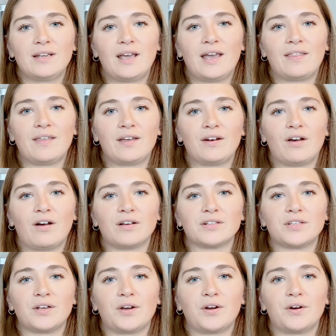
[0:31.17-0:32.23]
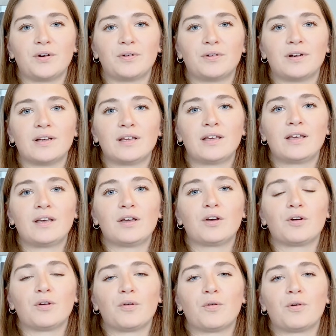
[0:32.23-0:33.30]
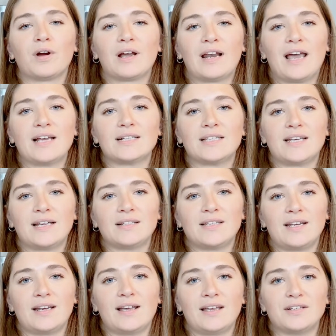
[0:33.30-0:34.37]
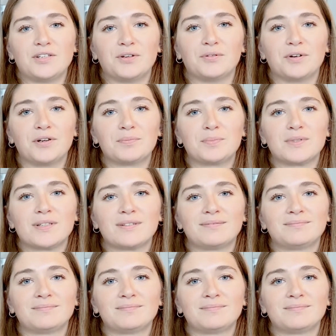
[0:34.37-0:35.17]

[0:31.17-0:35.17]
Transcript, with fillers: and then also organizing data into groups.